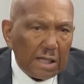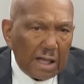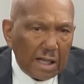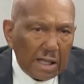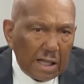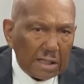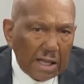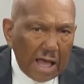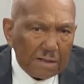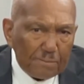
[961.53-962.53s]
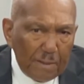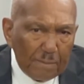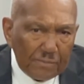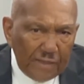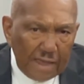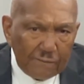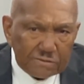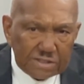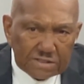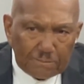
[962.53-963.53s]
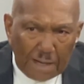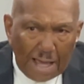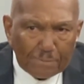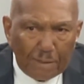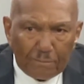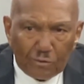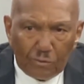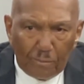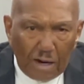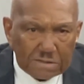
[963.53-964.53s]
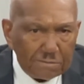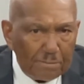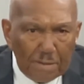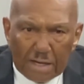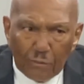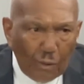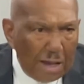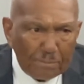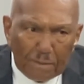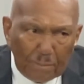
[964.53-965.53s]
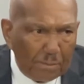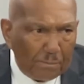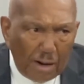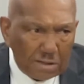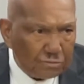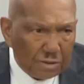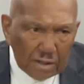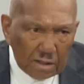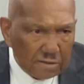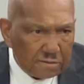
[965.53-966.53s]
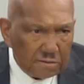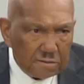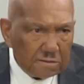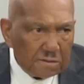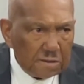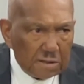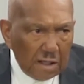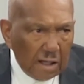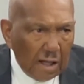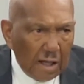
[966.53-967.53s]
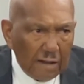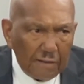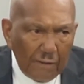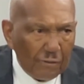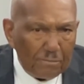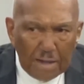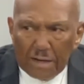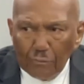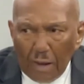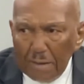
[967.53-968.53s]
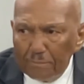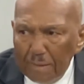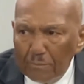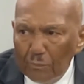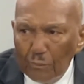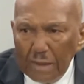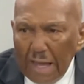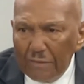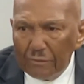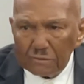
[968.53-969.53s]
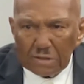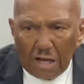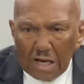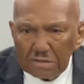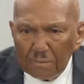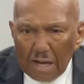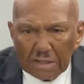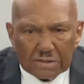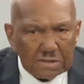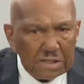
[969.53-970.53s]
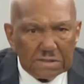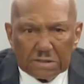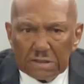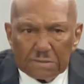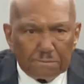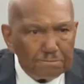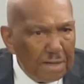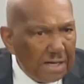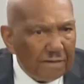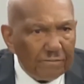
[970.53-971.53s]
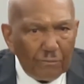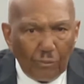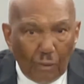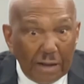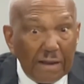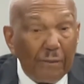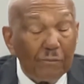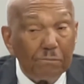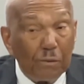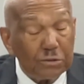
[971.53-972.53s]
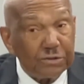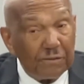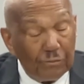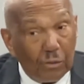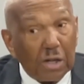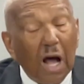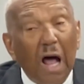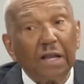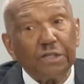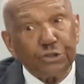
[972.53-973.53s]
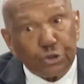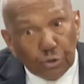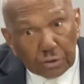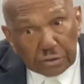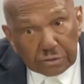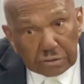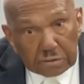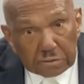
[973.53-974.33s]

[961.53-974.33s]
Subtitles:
a lot of people think it was just black people who marched, but many white people marched with us. There were many white people. When we had those large marches, many of them were white. Most of them were college students.